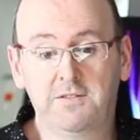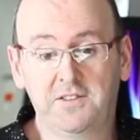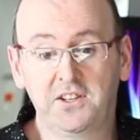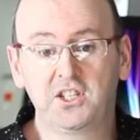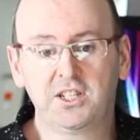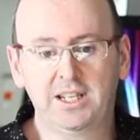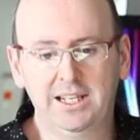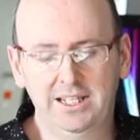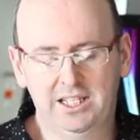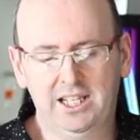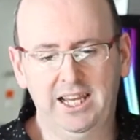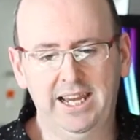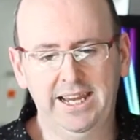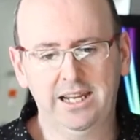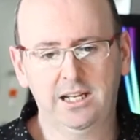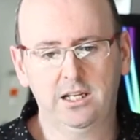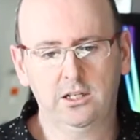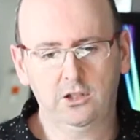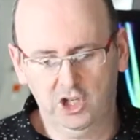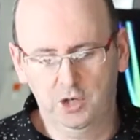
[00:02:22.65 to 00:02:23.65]
physically take
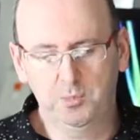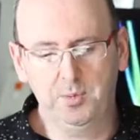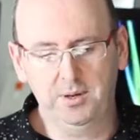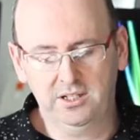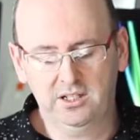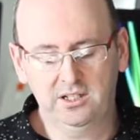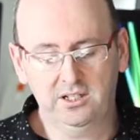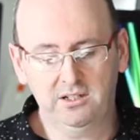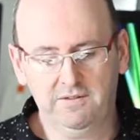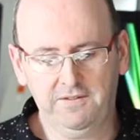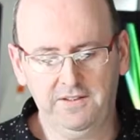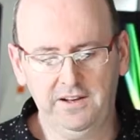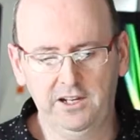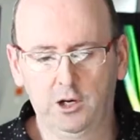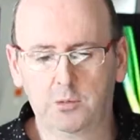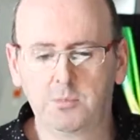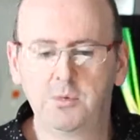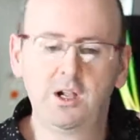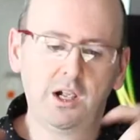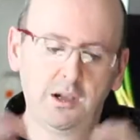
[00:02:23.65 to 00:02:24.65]
two pieces of film,